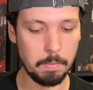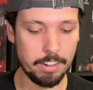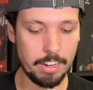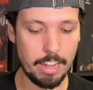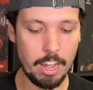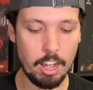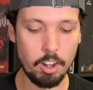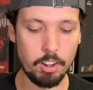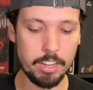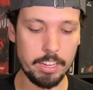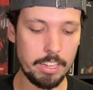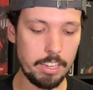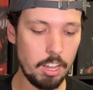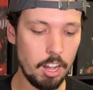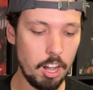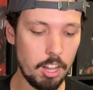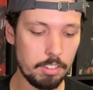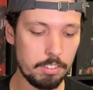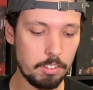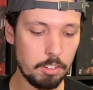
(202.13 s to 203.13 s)
Now it
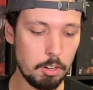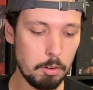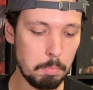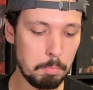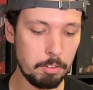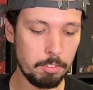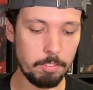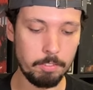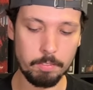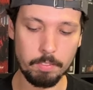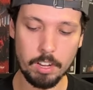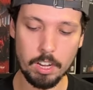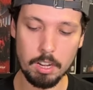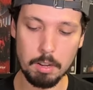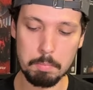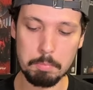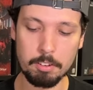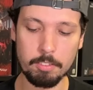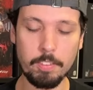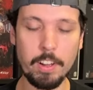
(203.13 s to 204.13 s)
also
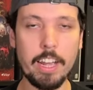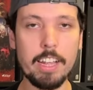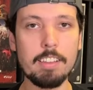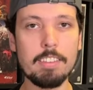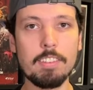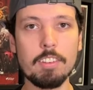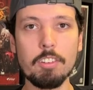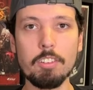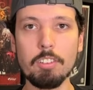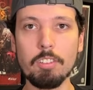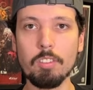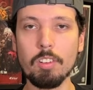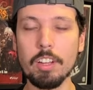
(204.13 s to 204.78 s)
provides you